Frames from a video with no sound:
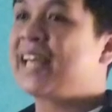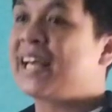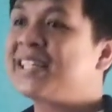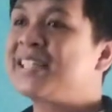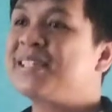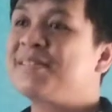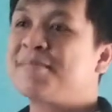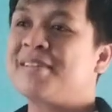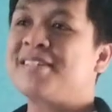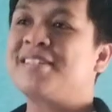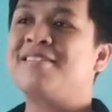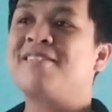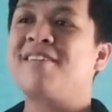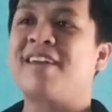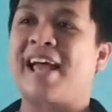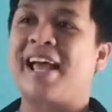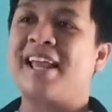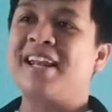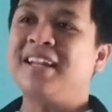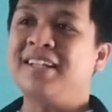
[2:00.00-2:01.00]
Yes, Miss
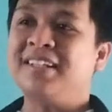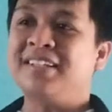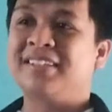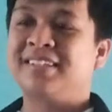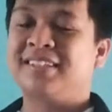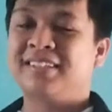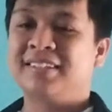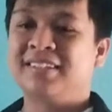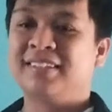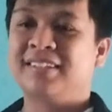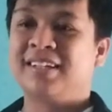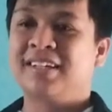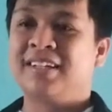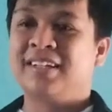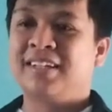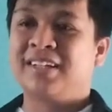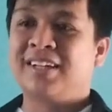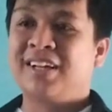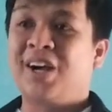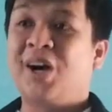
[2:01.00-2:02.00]
Duran?
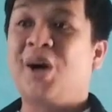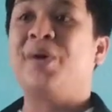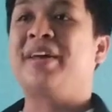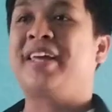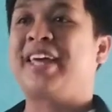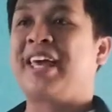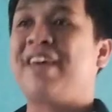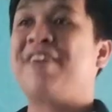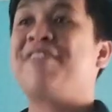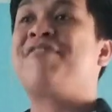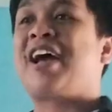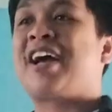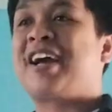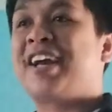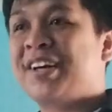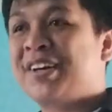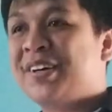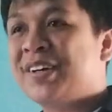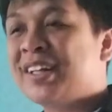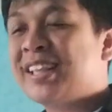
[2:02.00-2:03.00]
Okay,
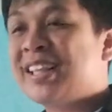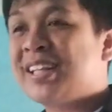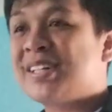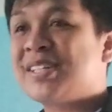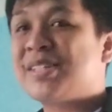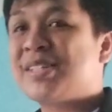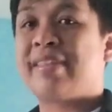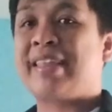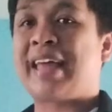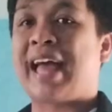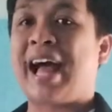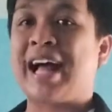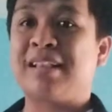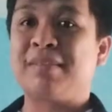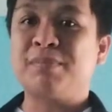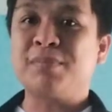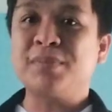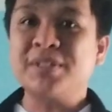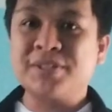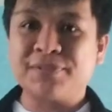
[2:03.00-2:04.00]
very good. So the
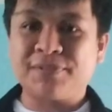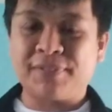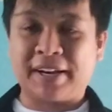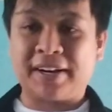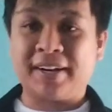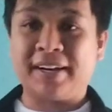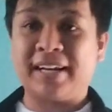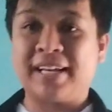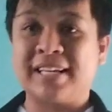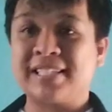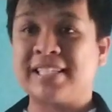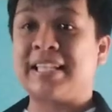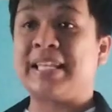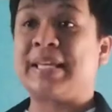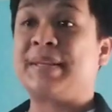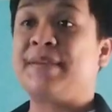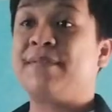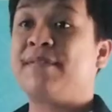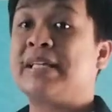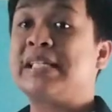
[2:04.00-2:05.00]
atmosphere is an
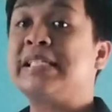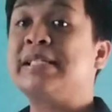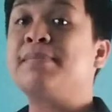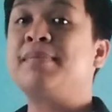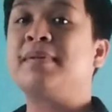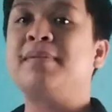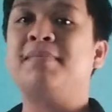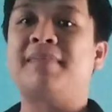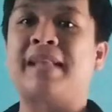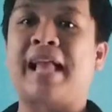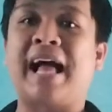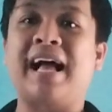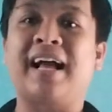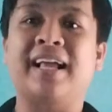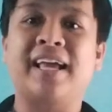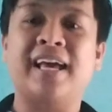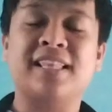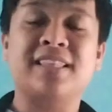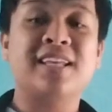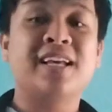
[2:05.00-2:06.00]
invisible
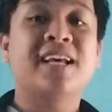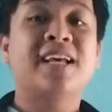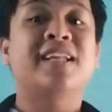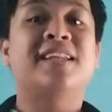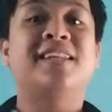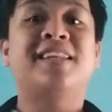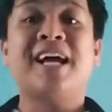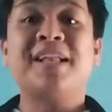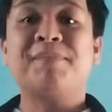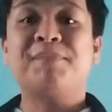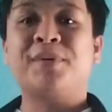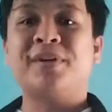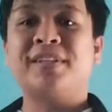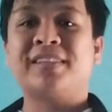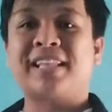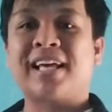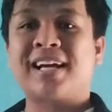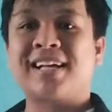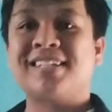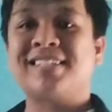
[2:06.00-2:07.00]
blanket that
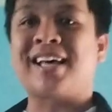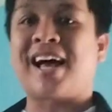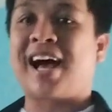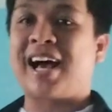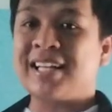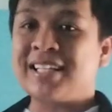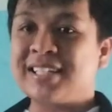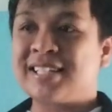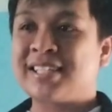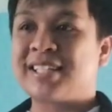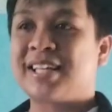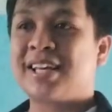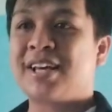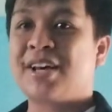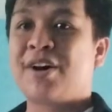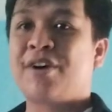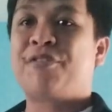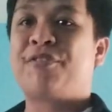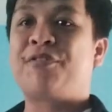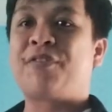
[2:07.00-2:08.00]
protects us
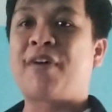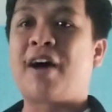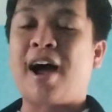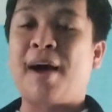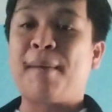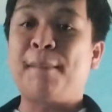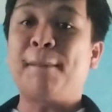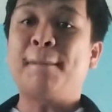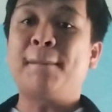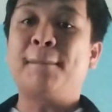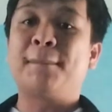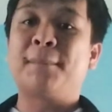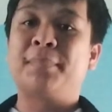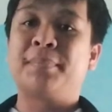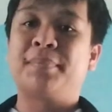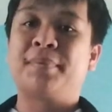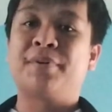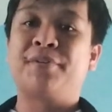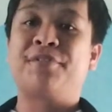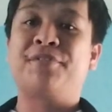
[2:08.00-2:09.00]
from
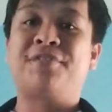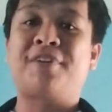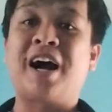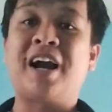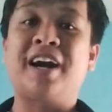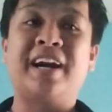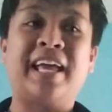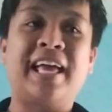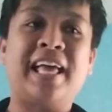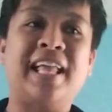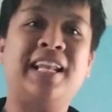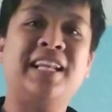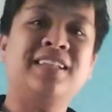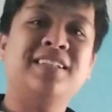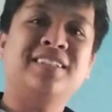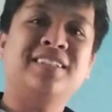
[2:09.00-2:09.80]
foreign